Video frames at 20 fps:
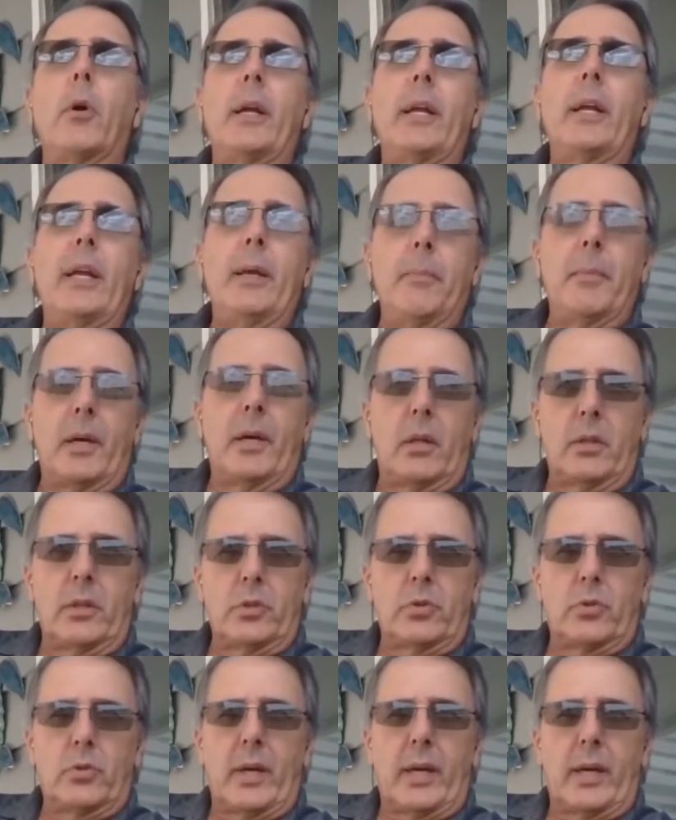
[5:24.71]
email
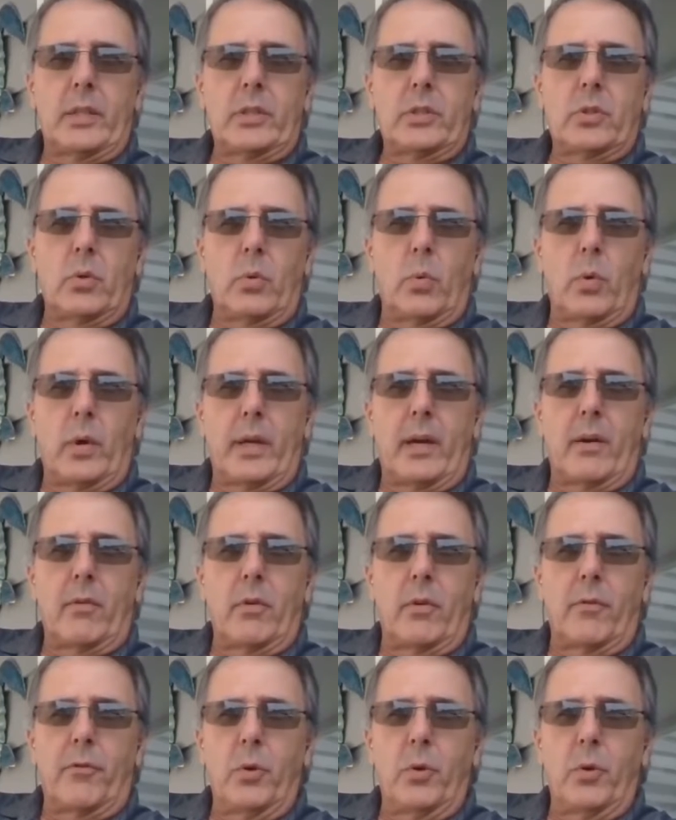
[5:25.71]
address or whatever,